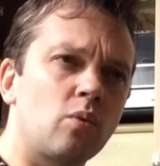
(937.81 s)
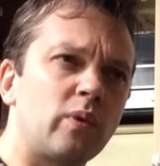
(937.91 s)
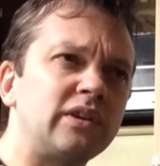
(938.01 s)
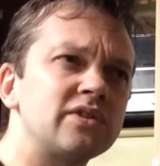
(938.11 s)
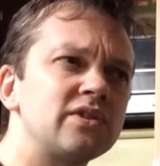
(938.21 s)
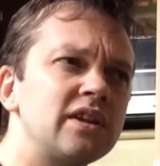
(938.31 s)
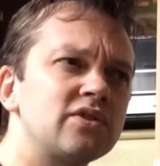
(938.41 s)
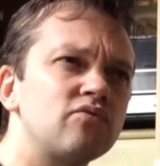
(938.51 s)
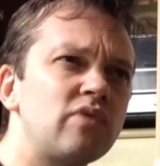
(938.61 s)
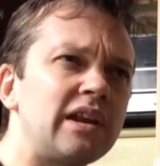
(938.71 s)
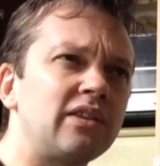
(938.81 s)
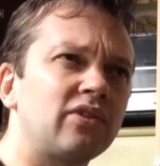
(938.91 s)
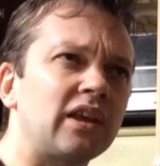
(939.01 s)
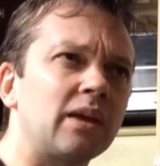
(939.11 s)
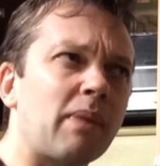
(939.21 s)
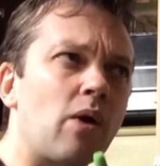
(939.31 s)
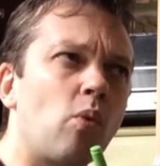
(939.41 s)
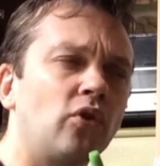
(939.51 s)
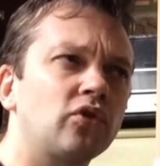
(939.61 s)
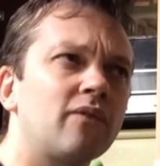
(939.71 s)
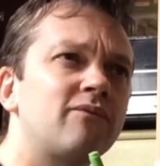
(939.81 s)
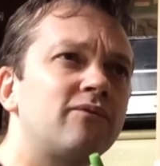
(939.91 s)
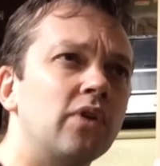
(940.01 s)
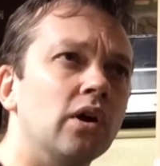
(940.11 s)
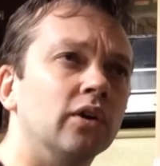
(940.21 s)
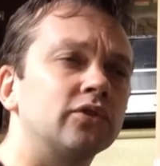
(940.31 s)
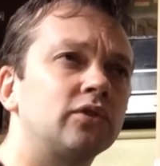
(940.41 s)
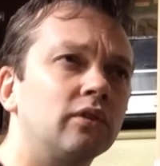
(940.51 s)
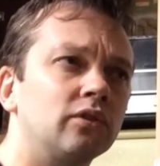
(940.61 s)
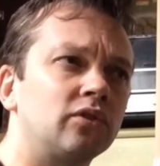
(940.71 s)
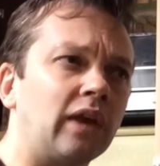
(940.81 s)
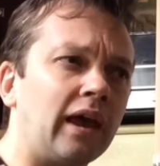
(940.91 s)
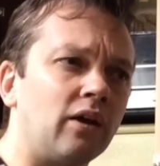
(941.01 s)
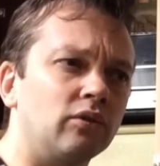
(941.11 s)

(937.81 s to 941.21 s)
we just need to really think about what's the first sound.